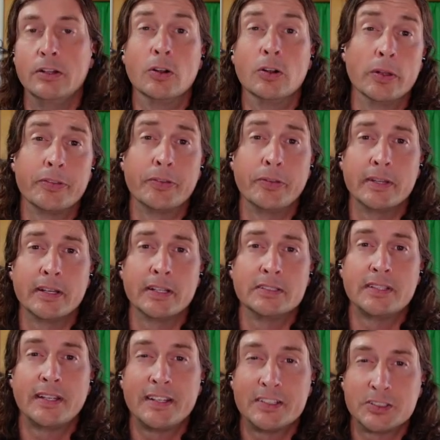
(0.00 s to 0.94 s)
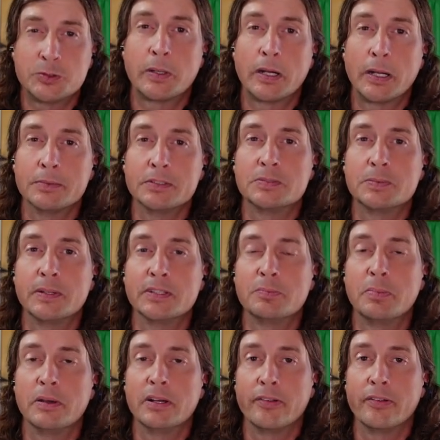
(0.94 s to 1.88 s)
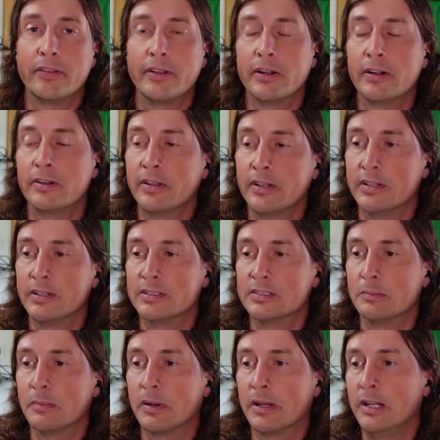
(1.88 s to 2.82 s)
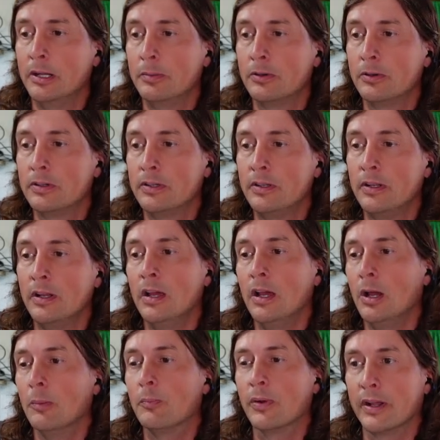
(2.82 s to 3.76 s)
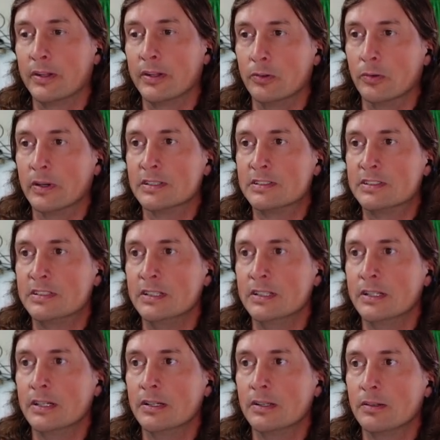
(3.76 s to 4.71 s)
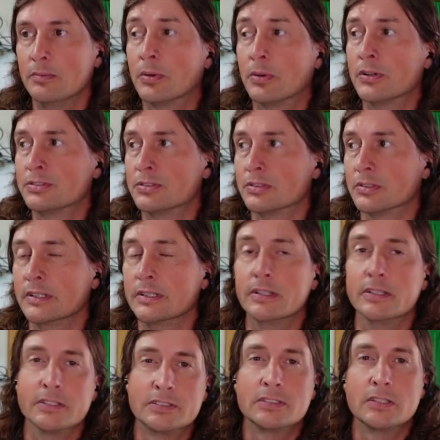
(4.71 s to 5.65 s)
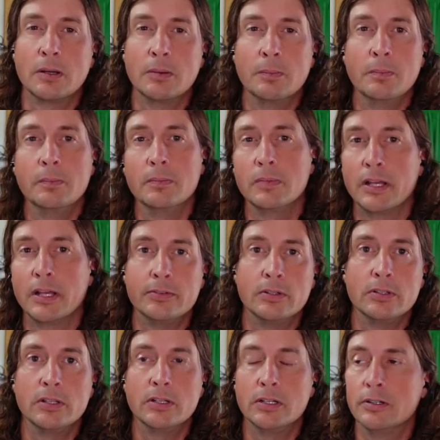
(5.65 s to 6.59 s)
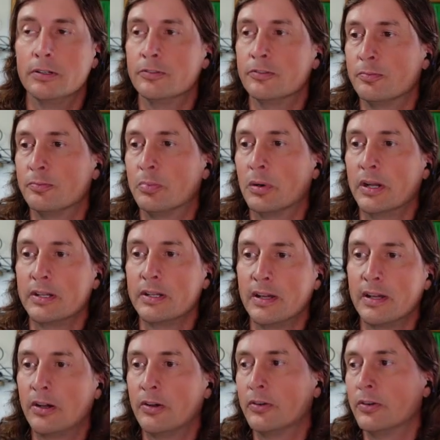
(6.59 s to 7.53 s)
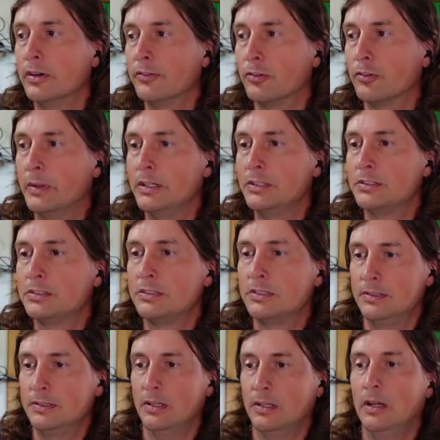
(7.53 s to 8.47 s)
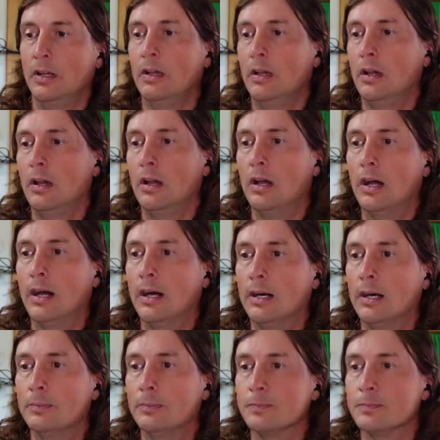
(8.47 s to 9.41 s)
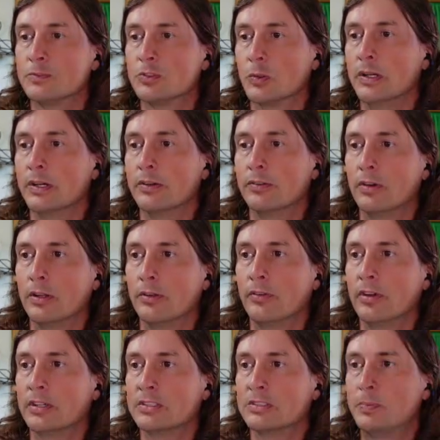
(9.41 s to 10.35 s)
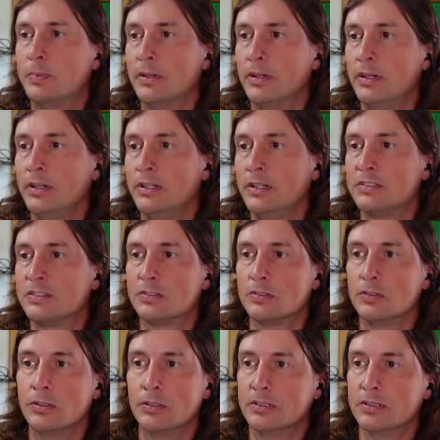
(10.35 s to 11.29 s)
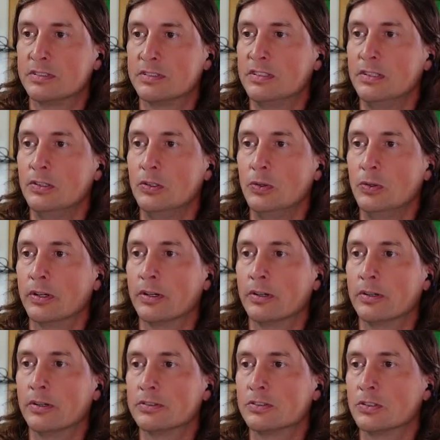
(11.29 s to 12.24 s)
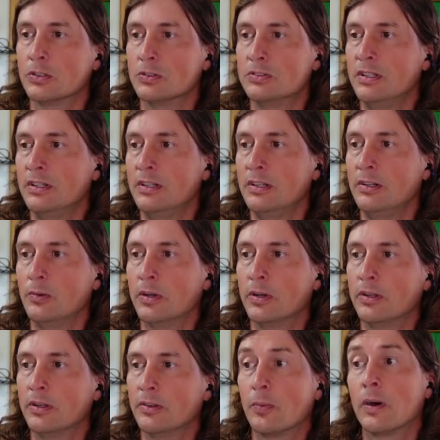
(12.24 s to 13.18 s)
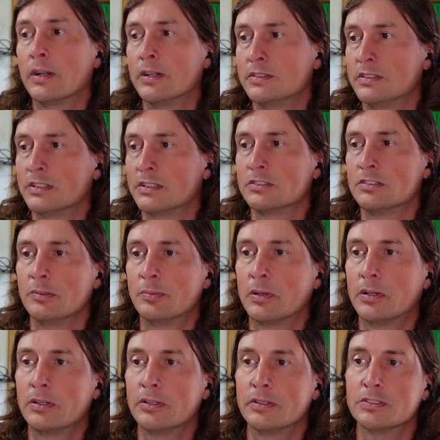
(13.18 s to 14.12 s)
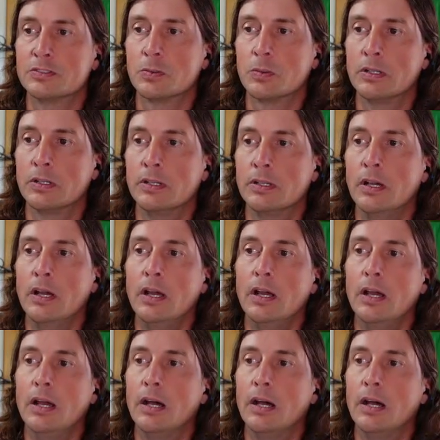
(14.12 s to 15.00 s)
You know what, $3,000 probably spends better there than it does in my neighborhood, but I do want to see that personally there's some level of breakdown or information. So we have relevant experience. You can see who they're associated with. WADA is actually a part of this one.